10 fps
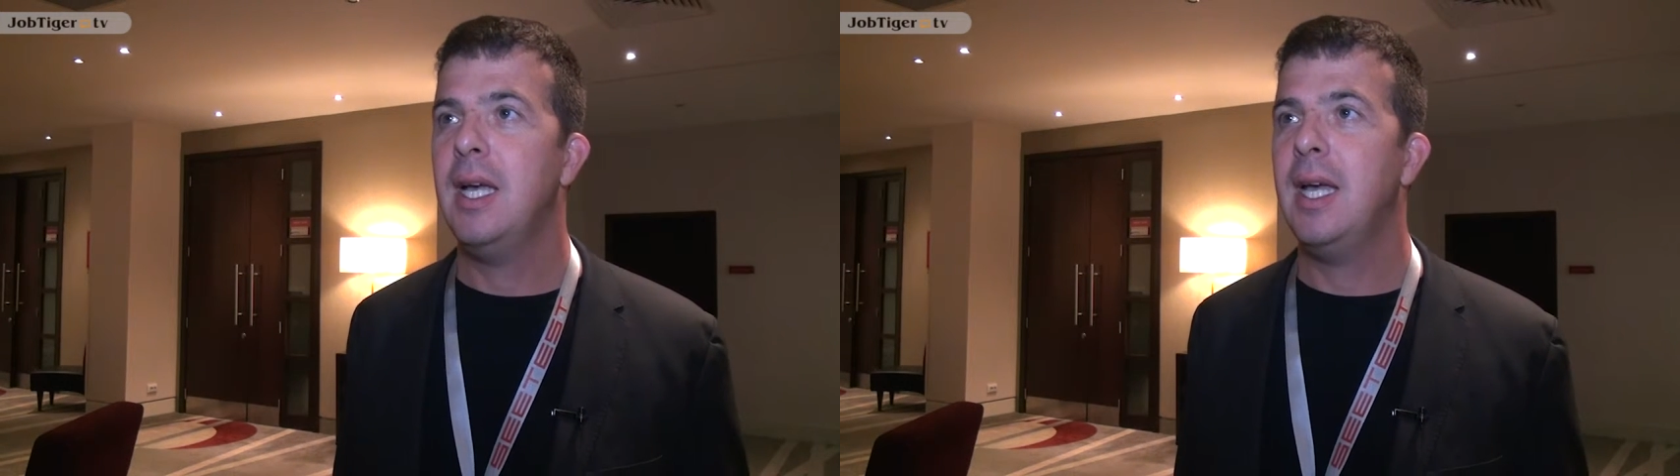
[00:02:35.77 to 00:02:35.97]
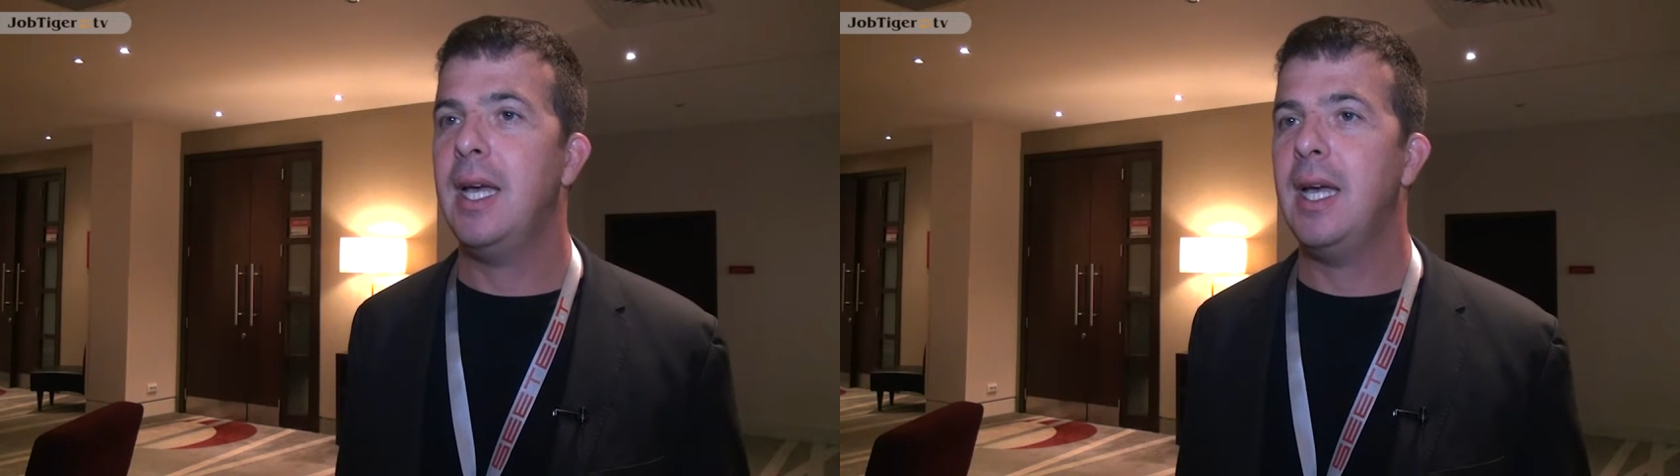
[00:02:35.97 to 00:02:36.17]

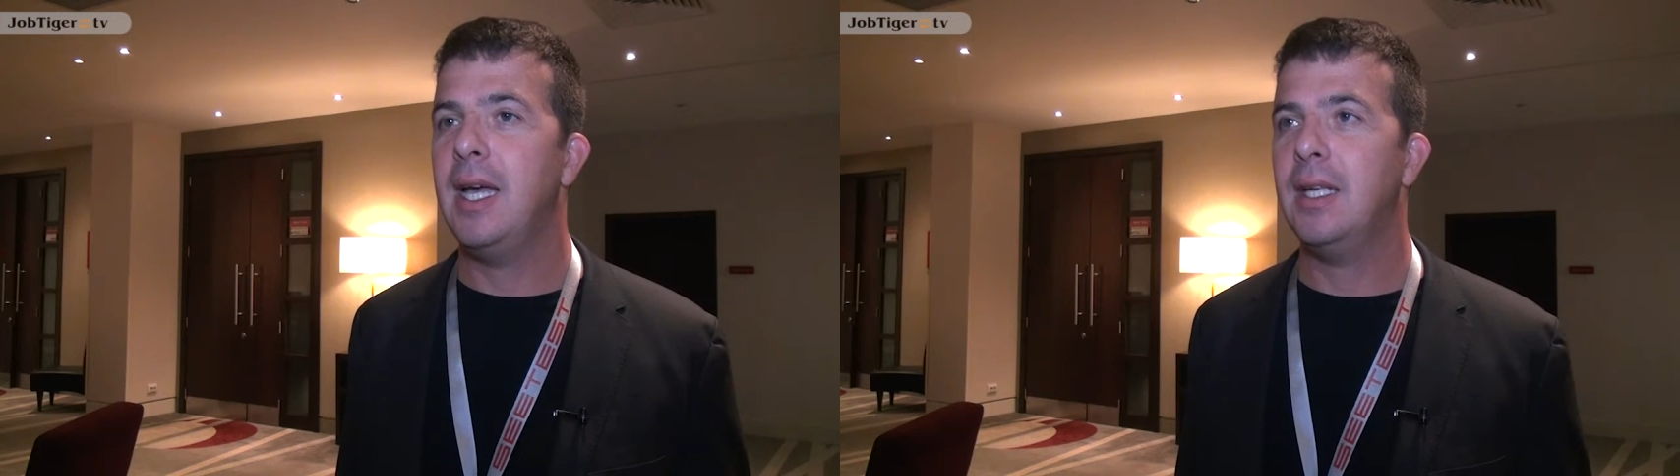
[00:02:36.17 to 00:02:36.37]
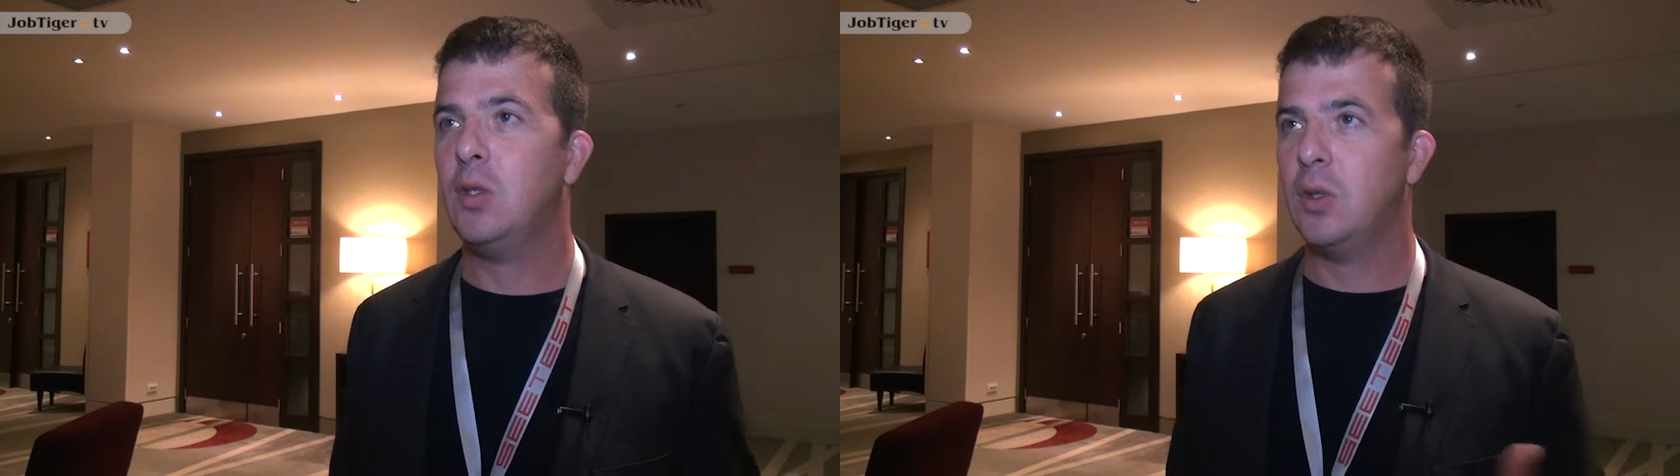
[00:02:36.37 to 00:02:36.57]

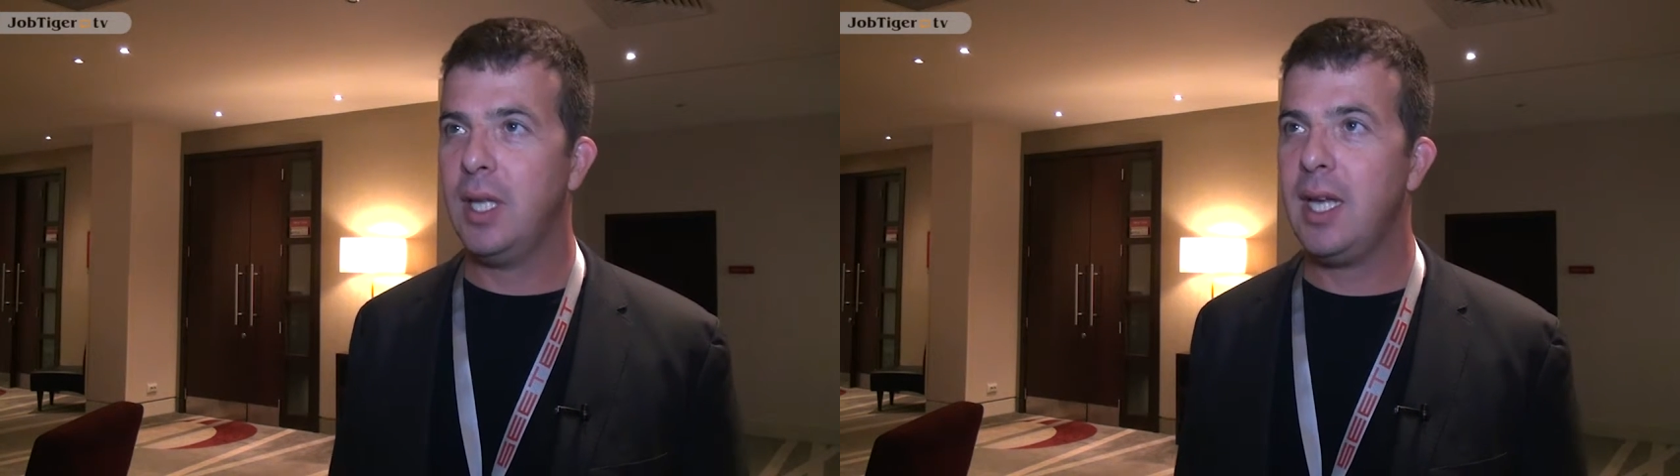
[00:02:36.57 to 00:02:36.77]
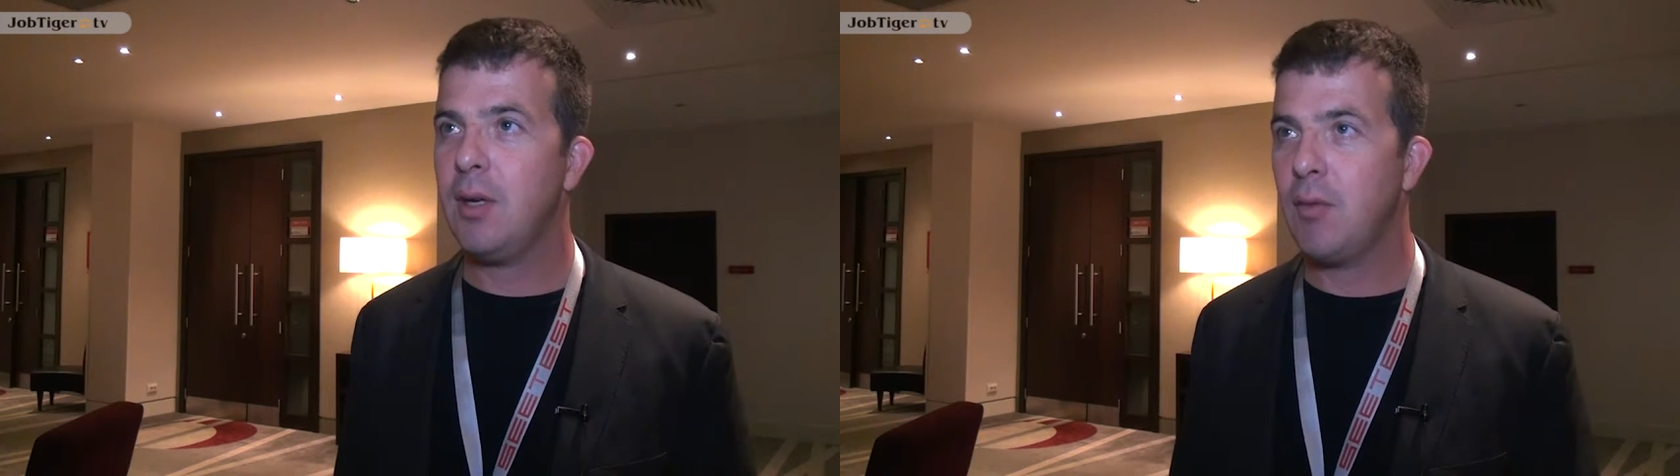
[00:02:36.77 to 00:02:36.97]

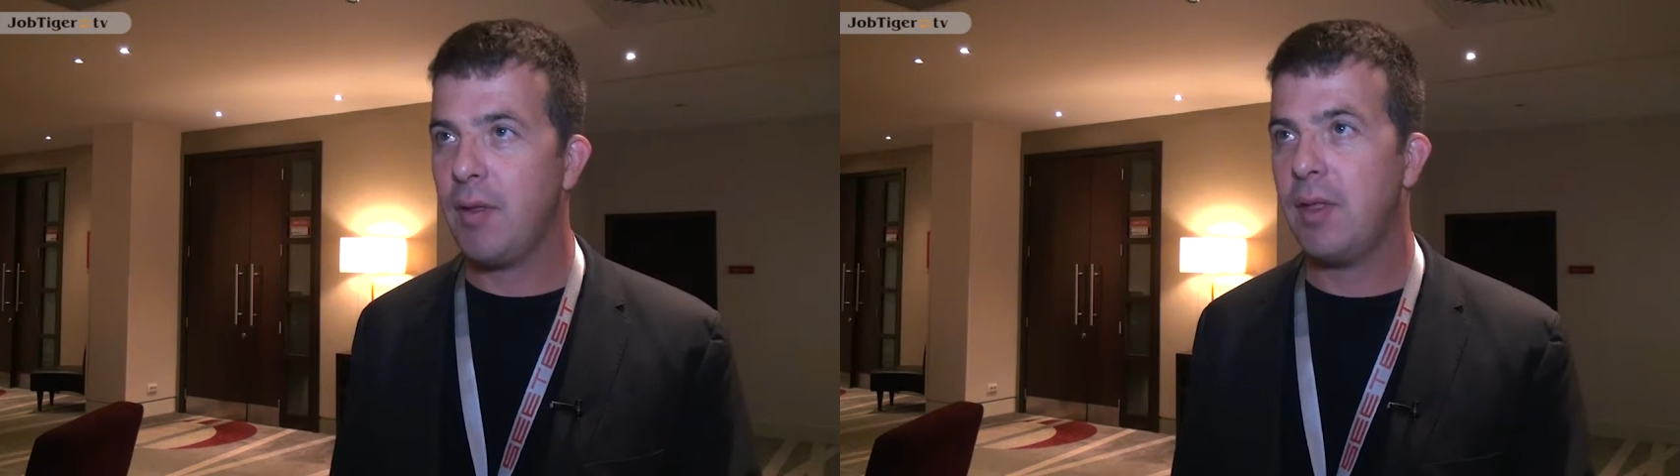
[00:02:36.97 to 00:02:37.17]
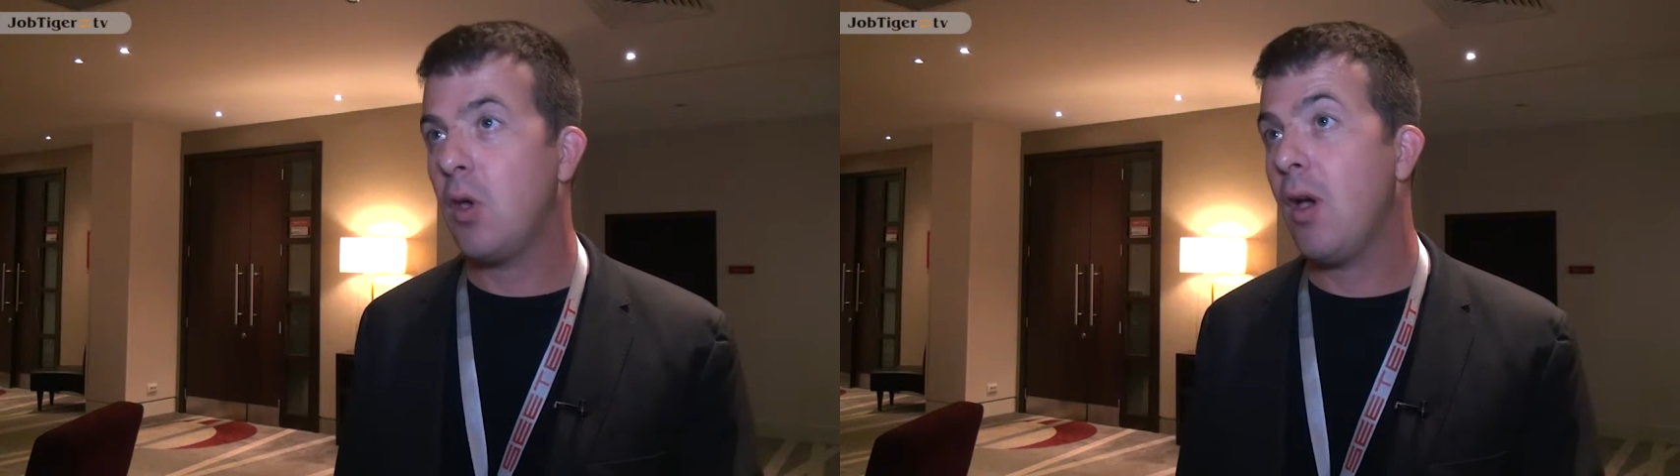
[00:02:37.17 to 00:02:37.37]
Today,
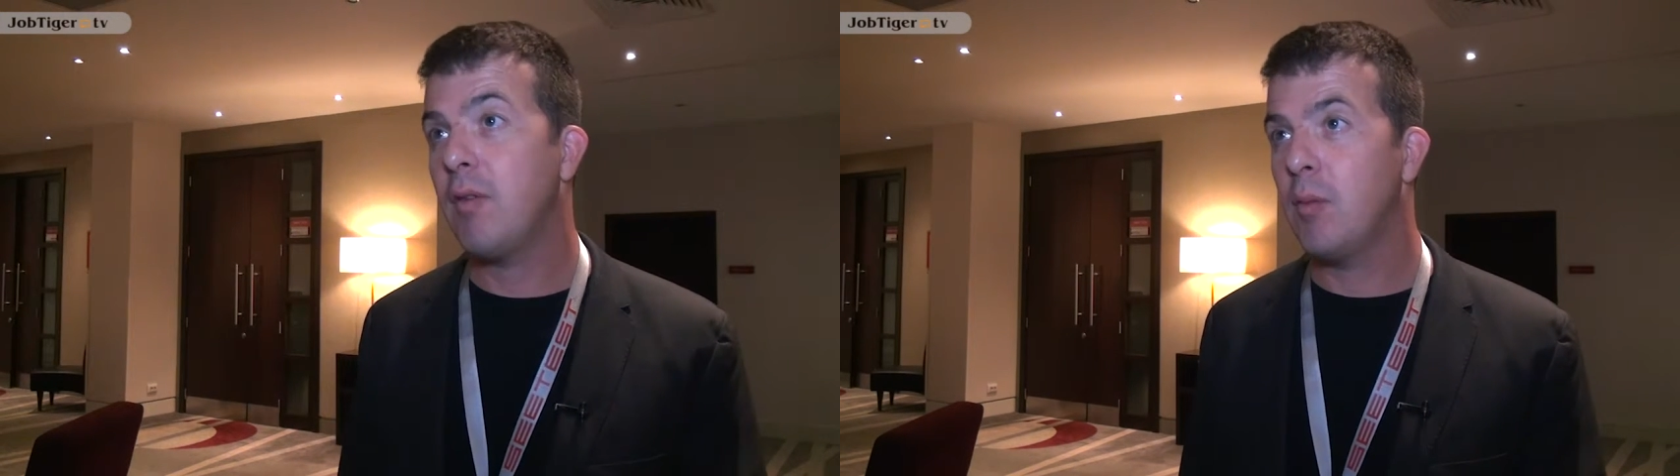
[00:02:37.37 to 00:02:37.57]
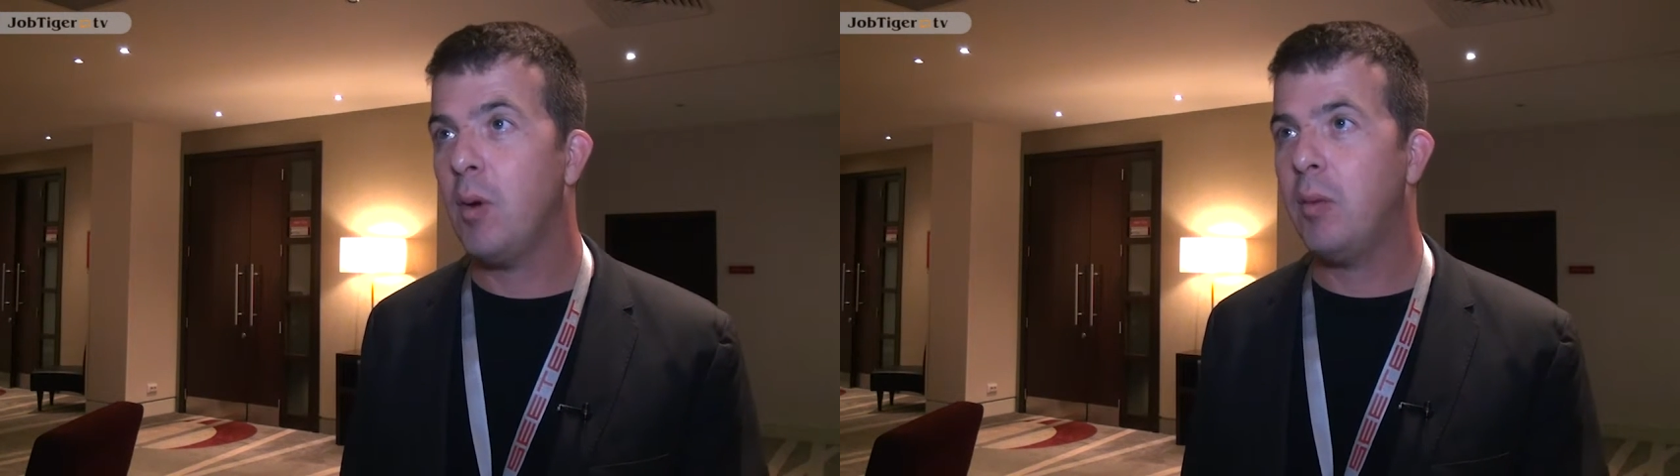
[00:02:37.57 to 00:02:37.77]
you
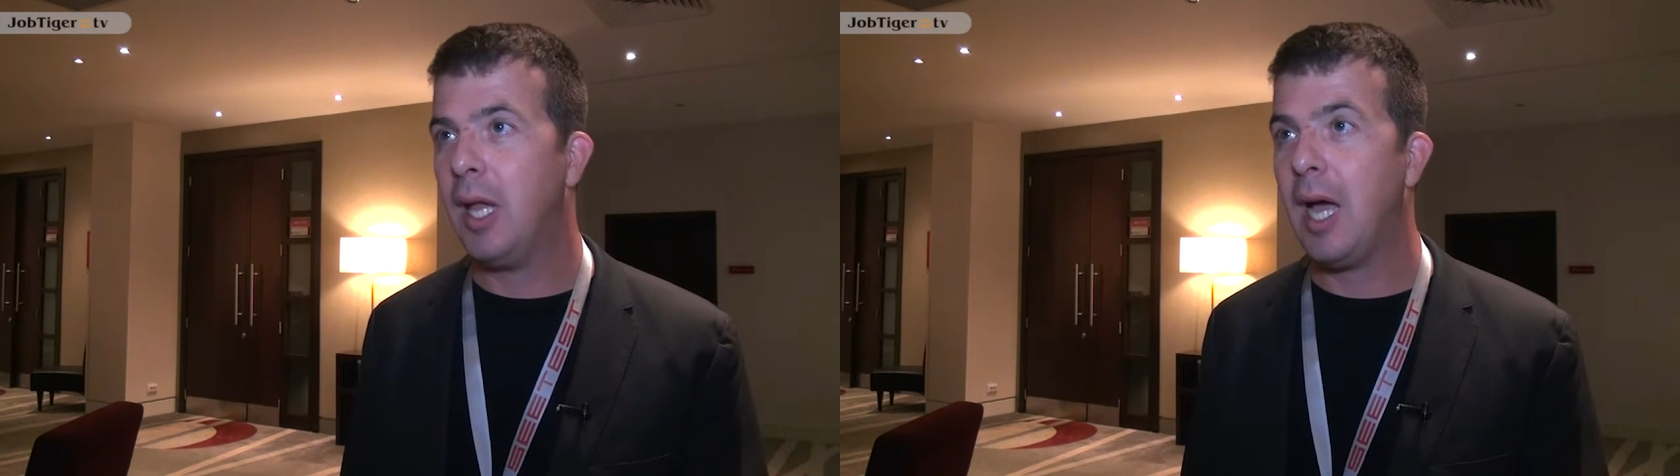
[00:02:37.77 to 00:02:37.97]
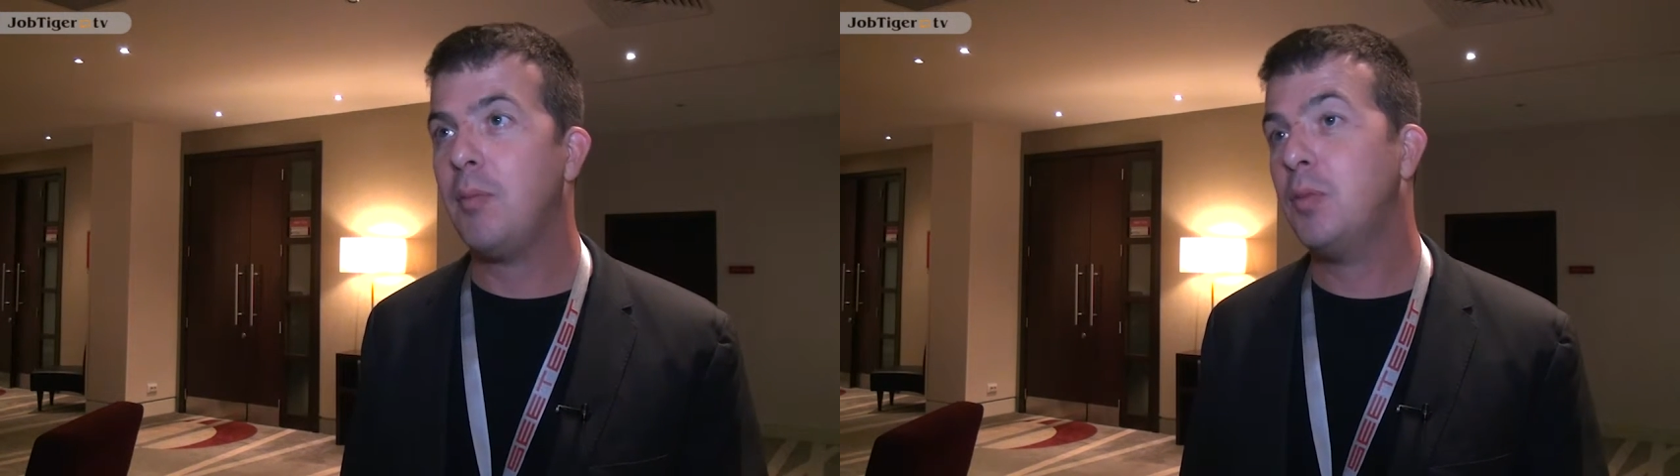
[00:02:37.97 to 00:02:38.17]
have a
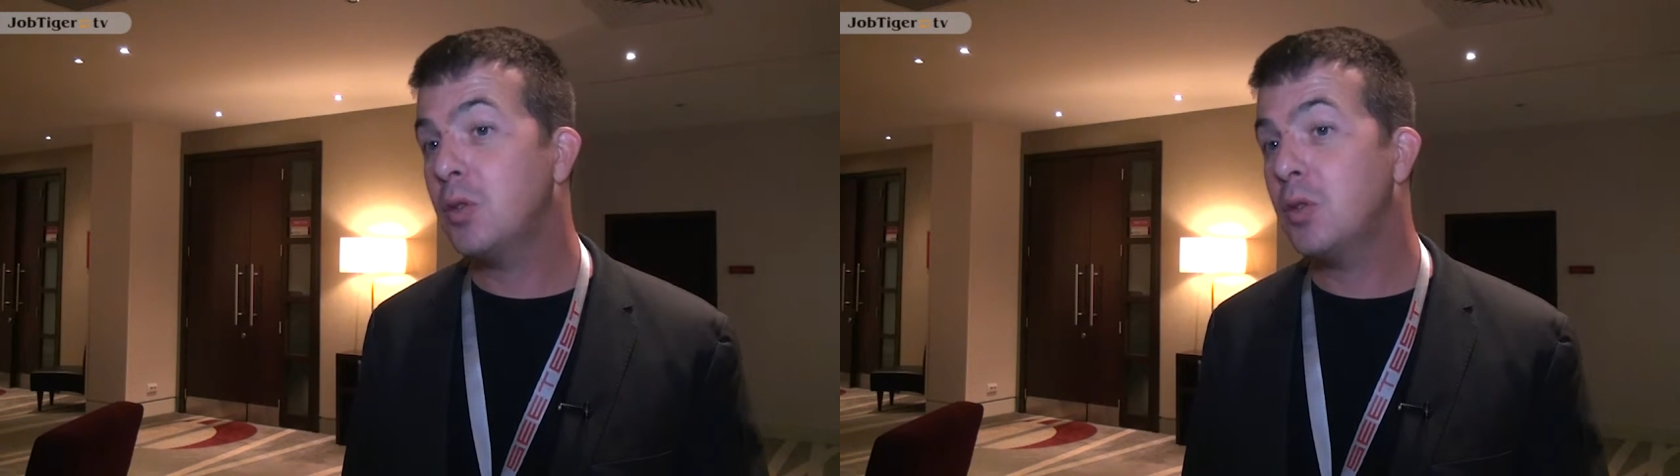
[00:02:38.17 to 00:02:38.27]
mobile app,